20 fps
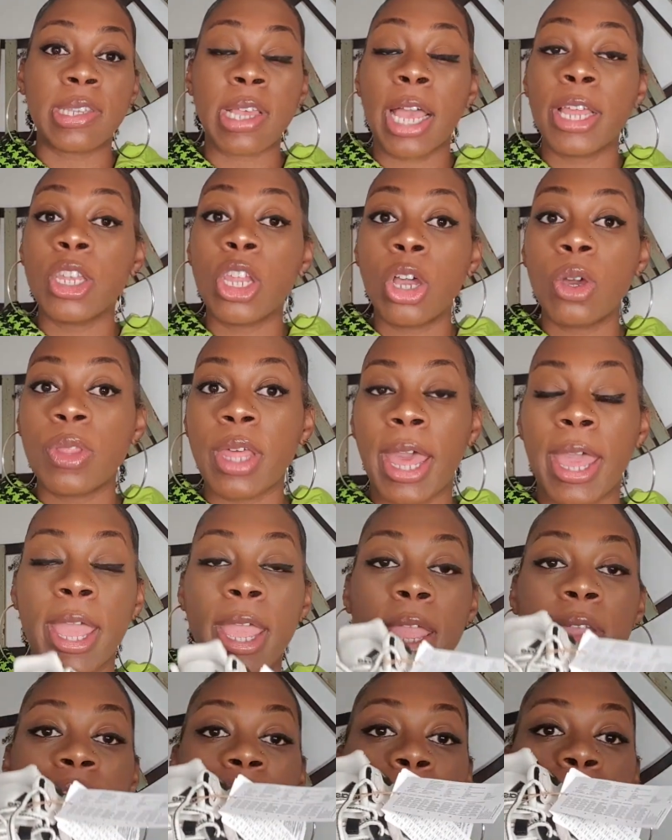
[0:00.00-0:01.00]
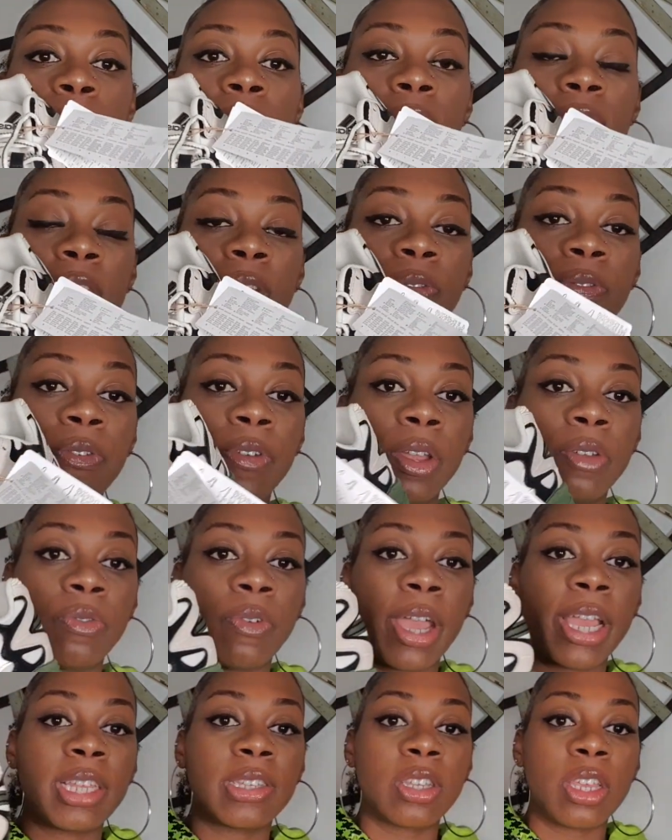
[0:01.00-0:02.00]
I know that everybody's different,
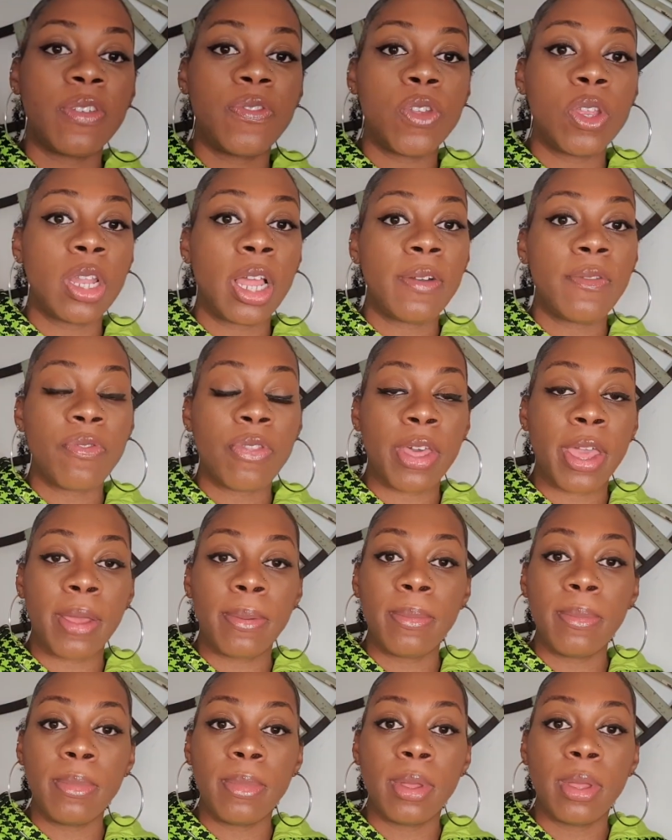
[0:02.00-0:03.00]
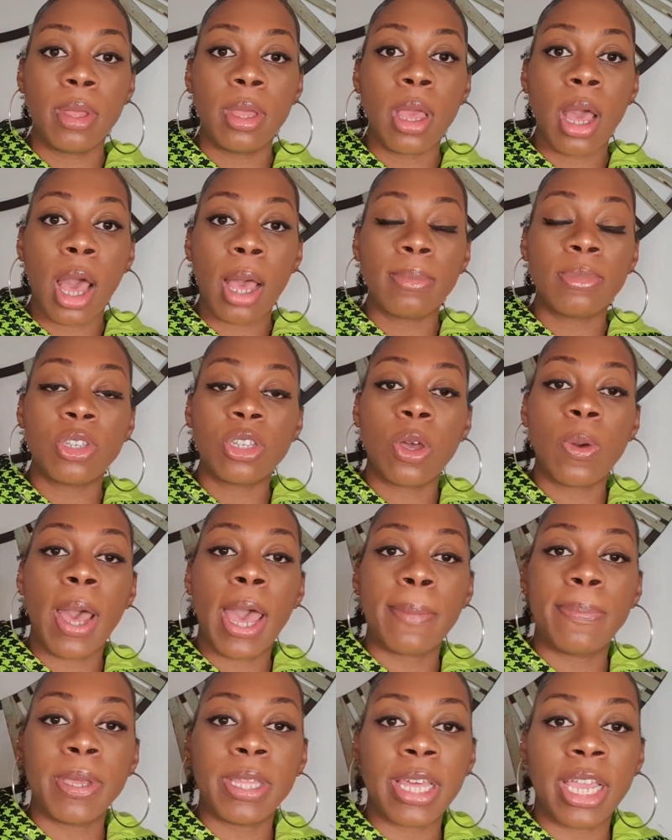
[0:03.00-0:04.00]
right? So if you love them, I'm so
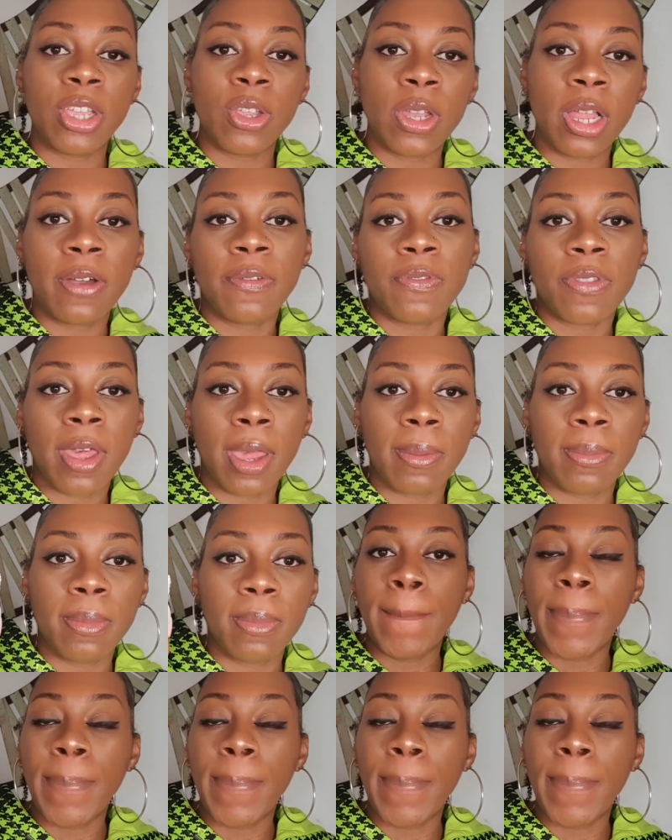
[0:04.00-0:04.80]
happy that you love them.